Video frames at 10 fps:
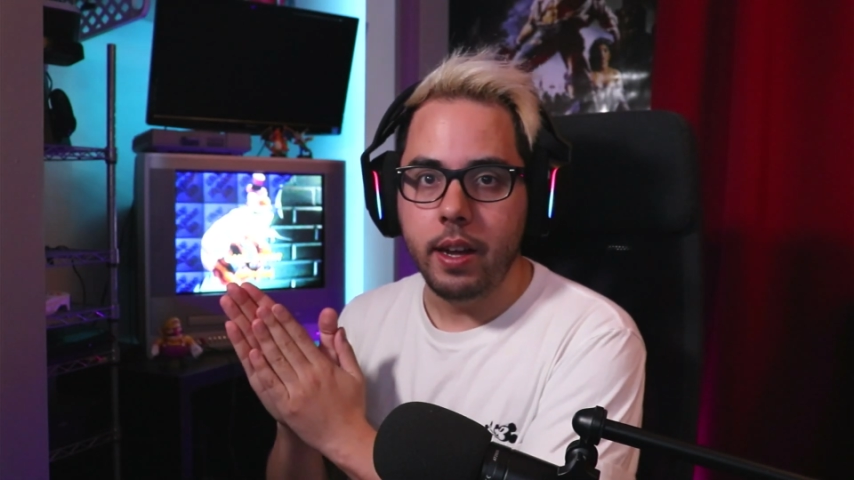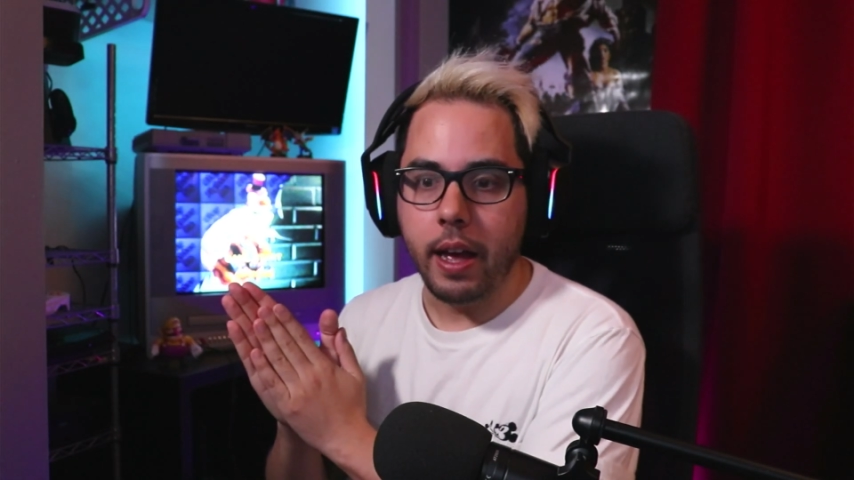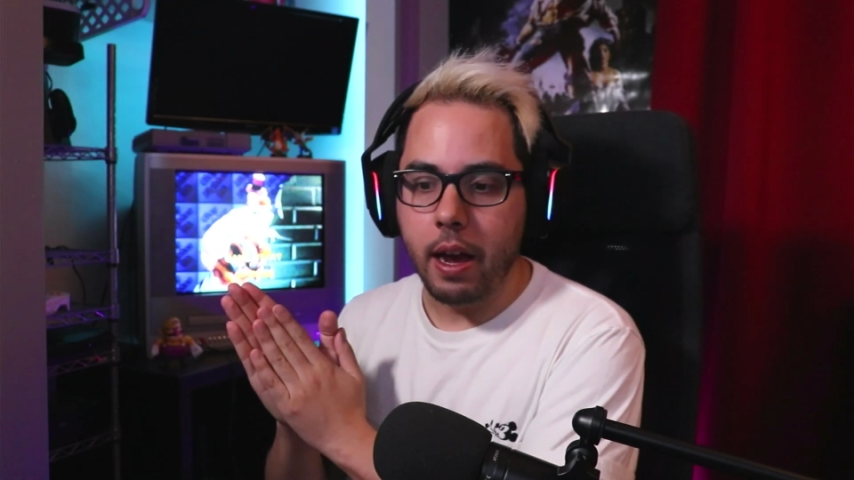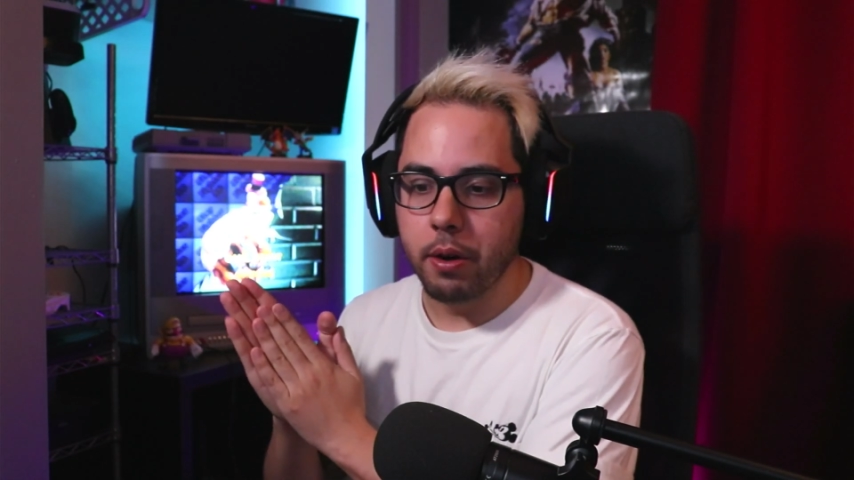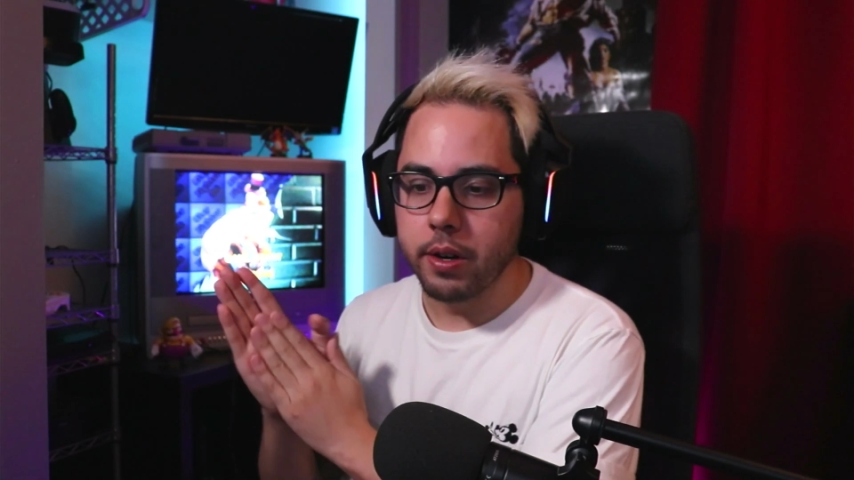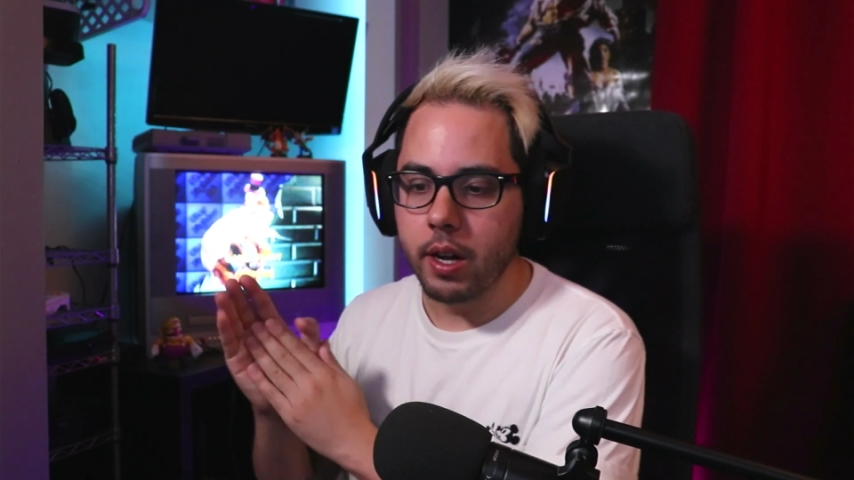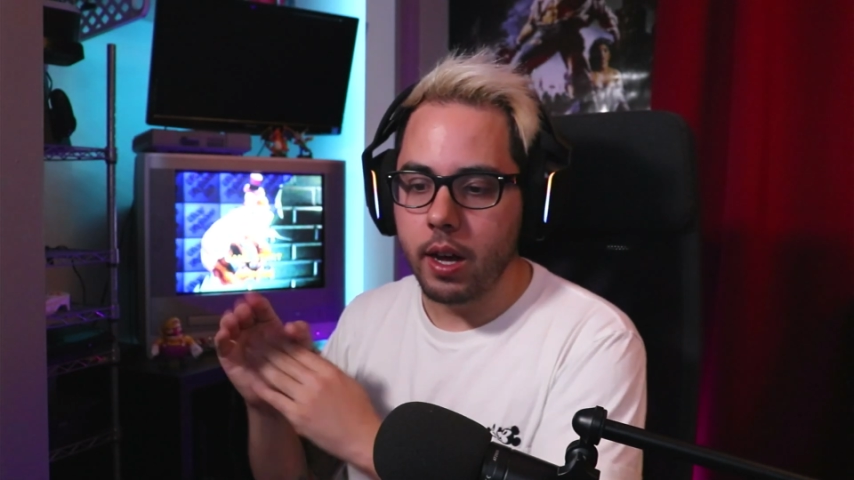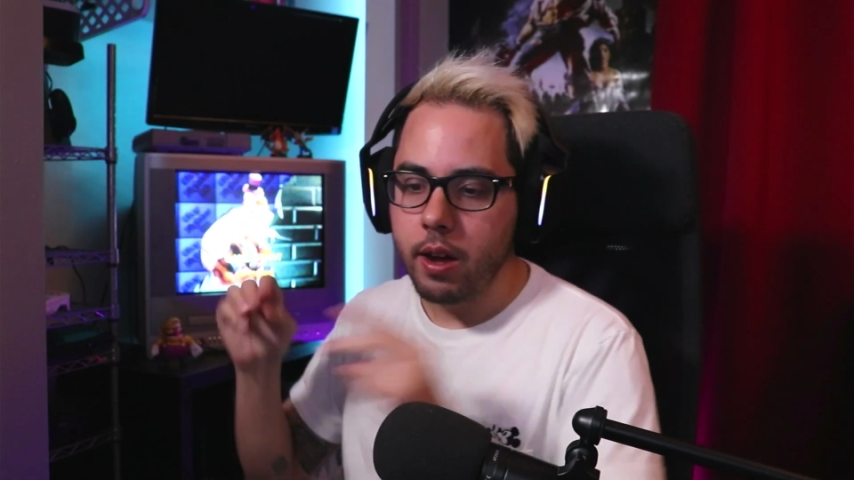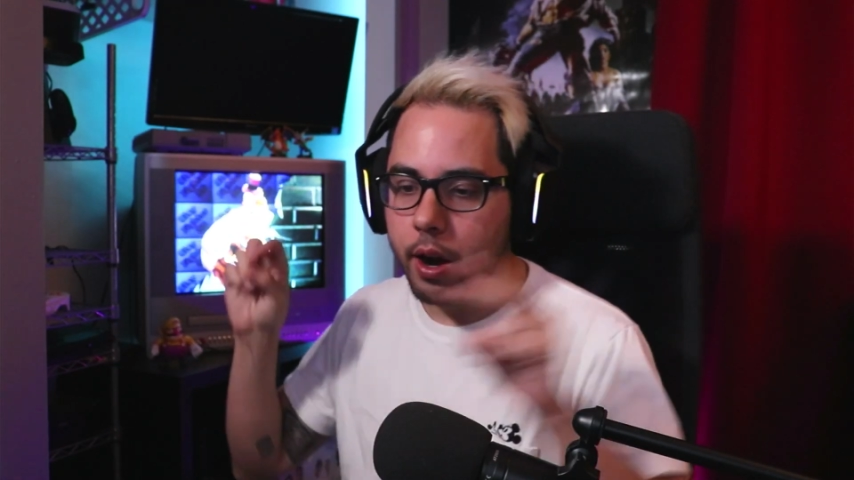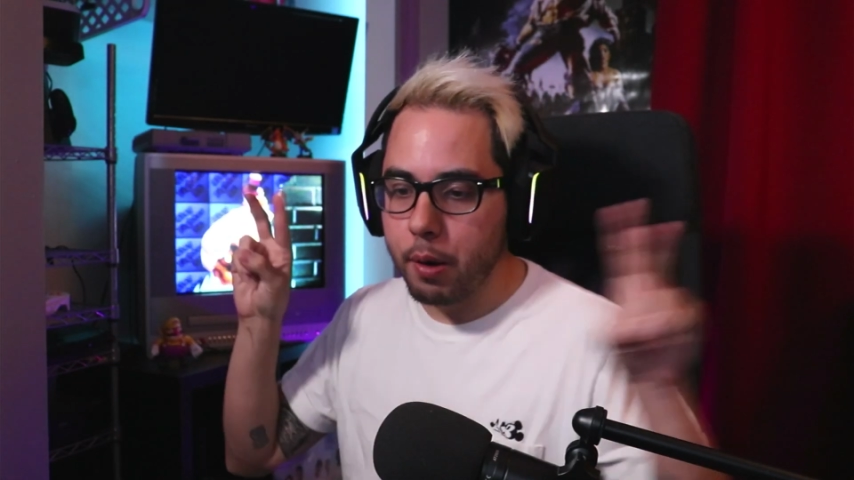
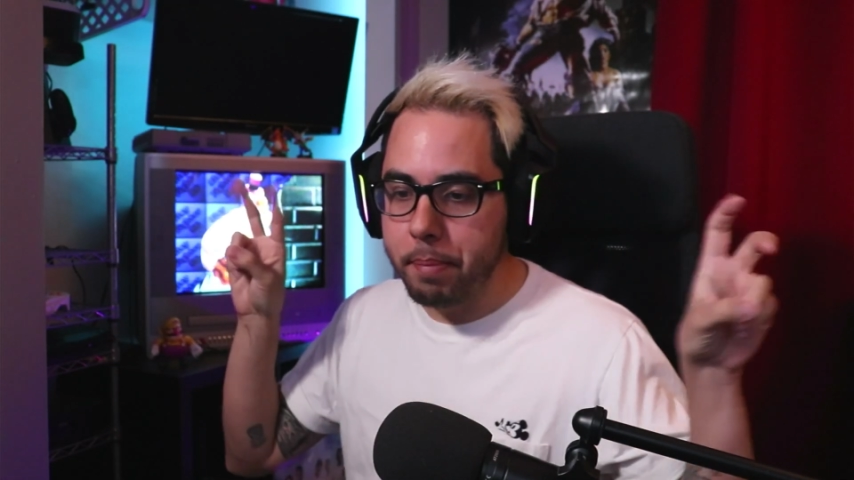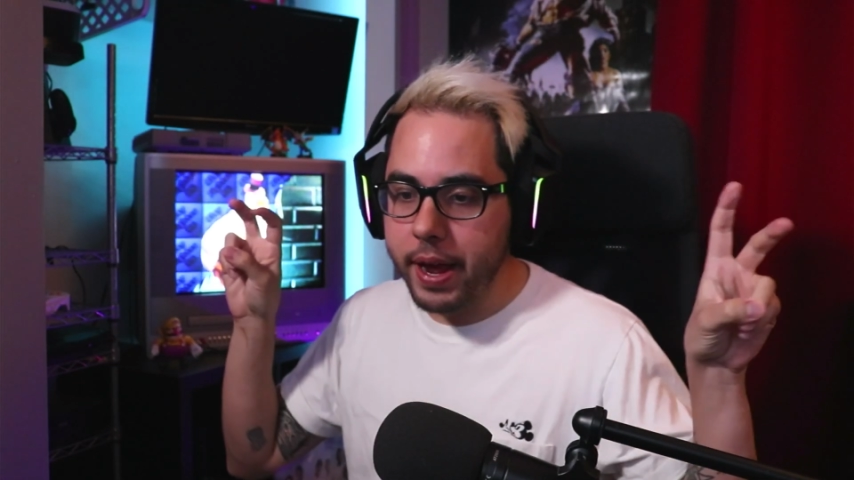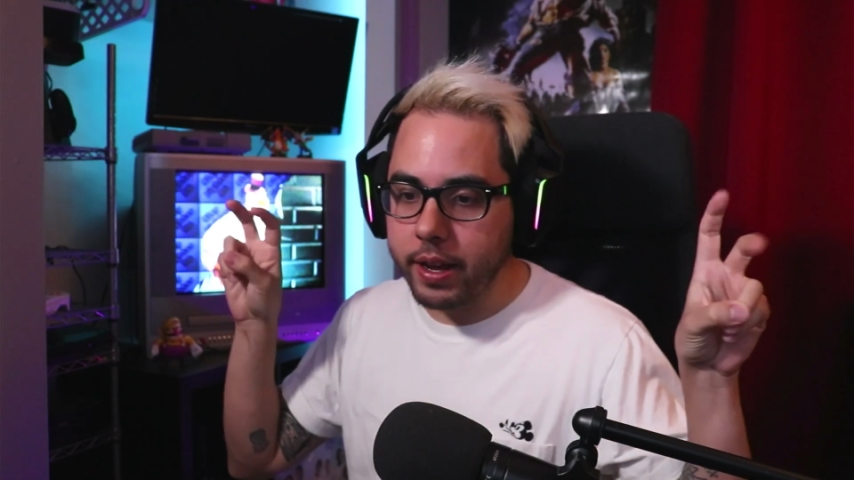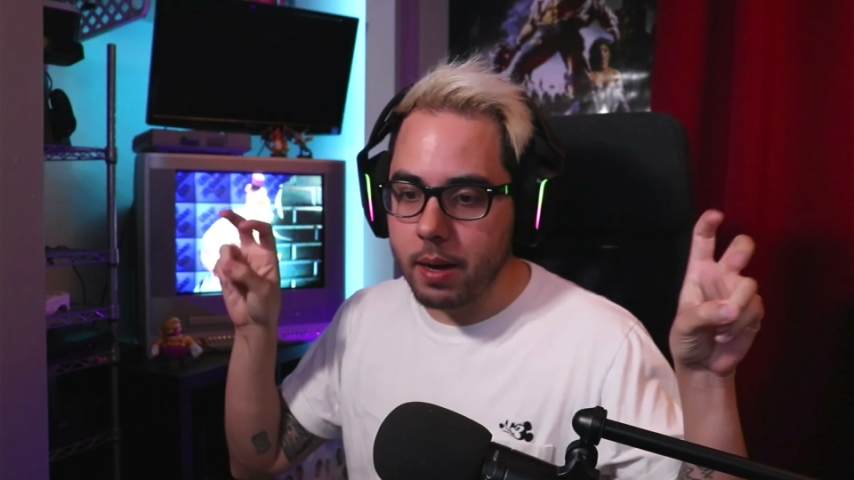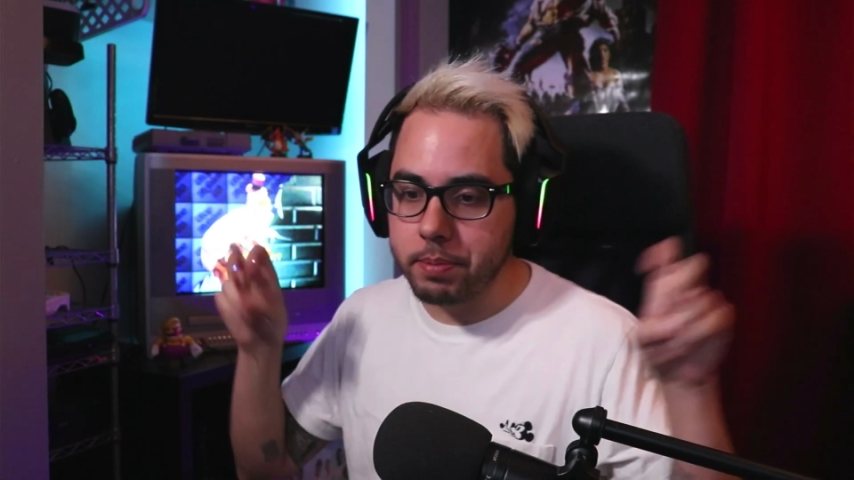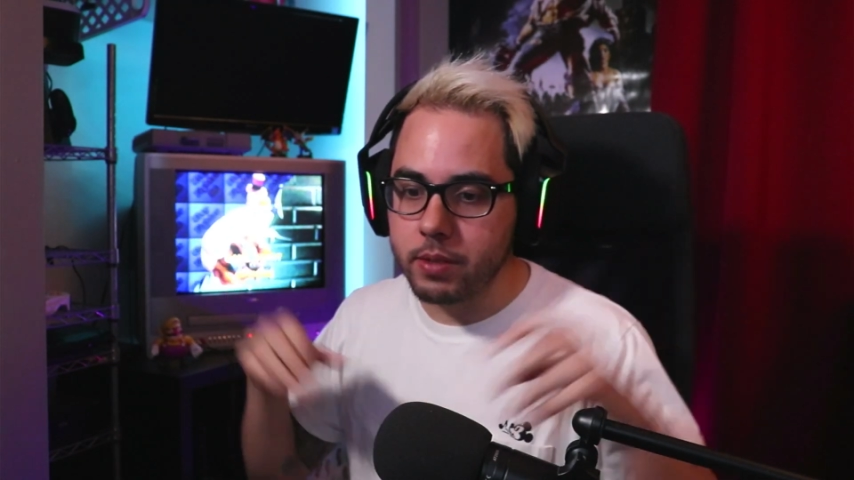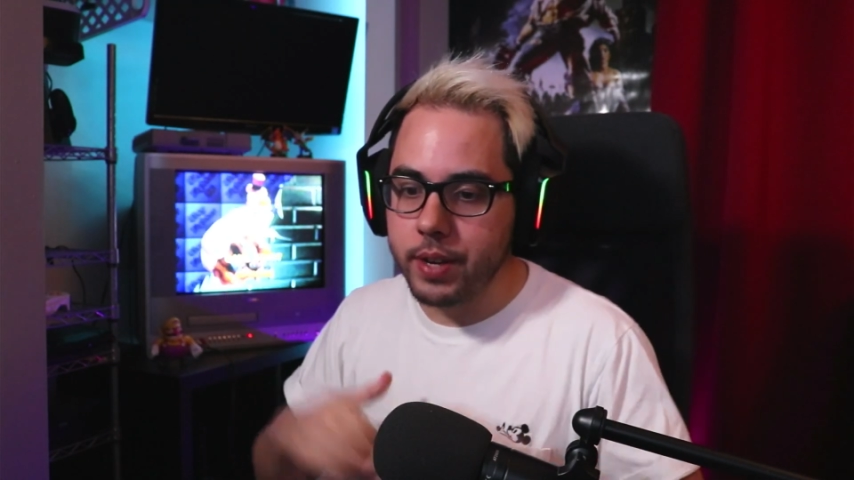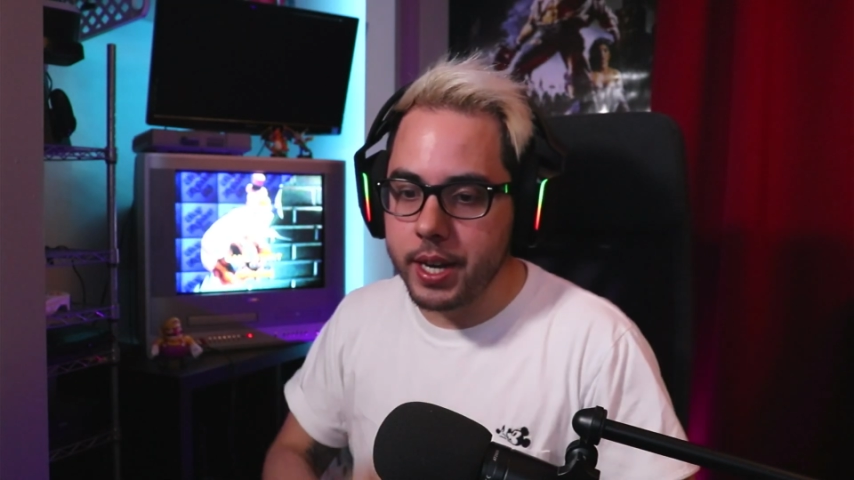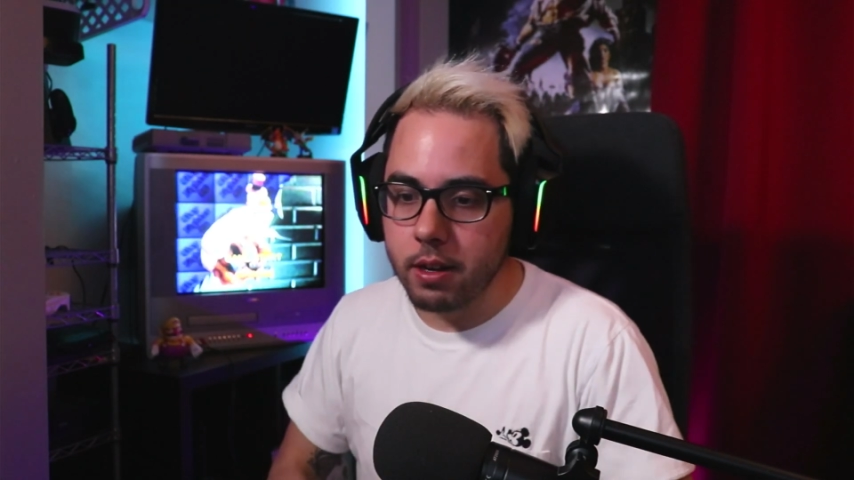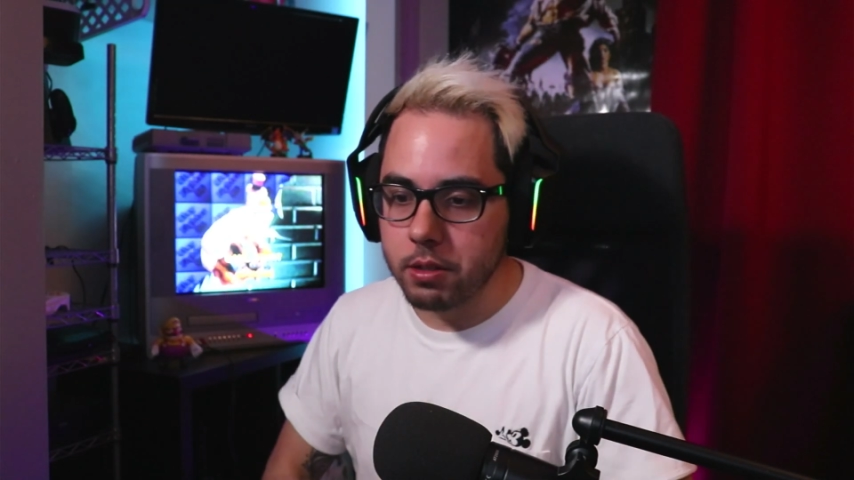our pickups
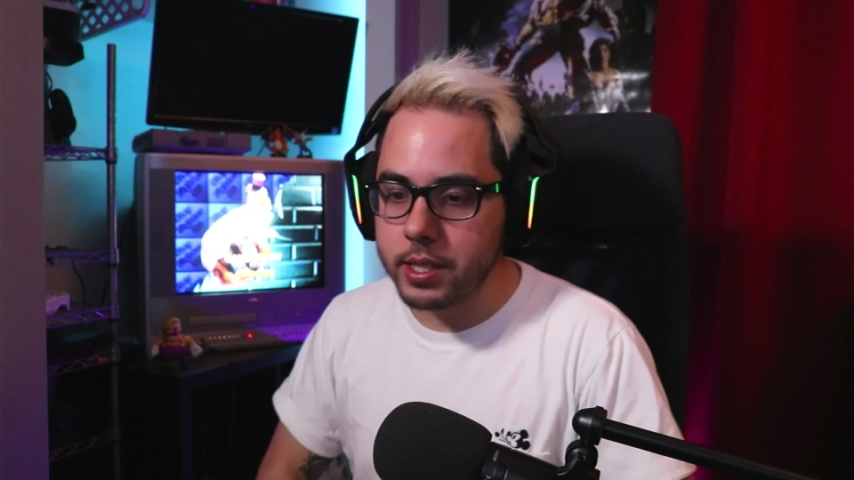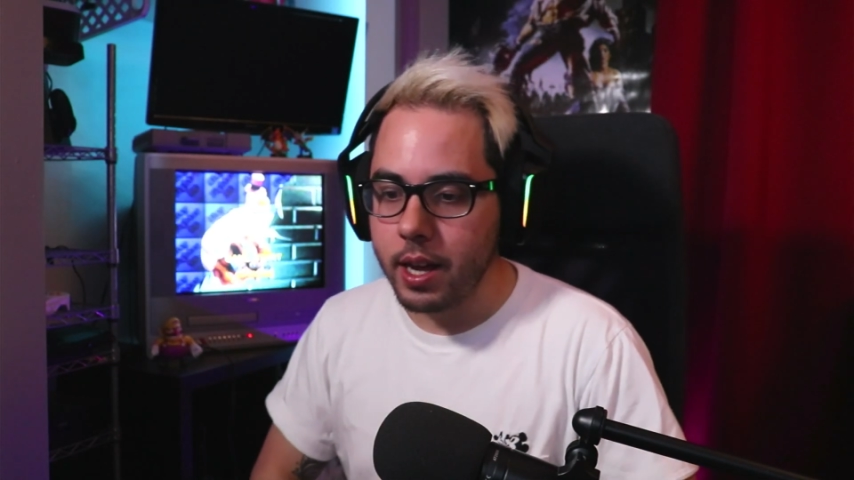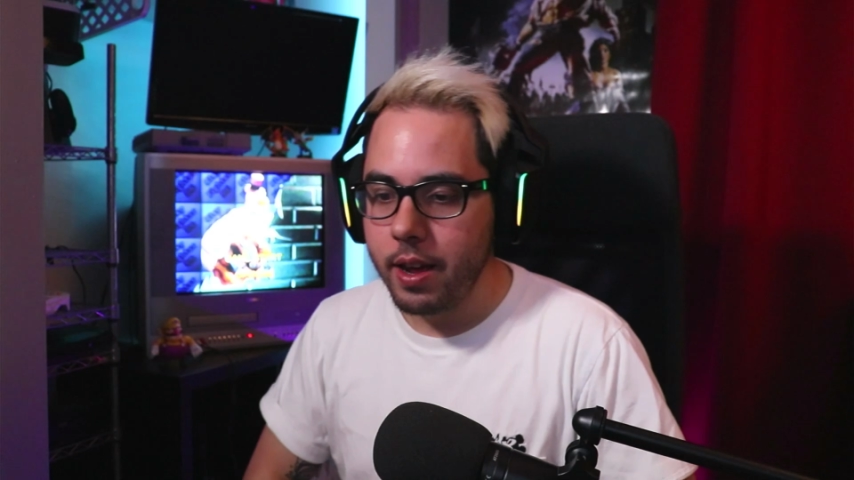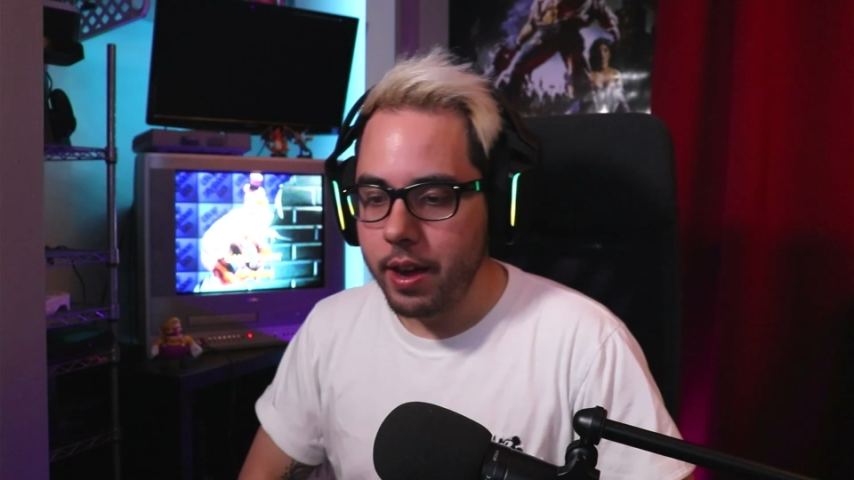videos,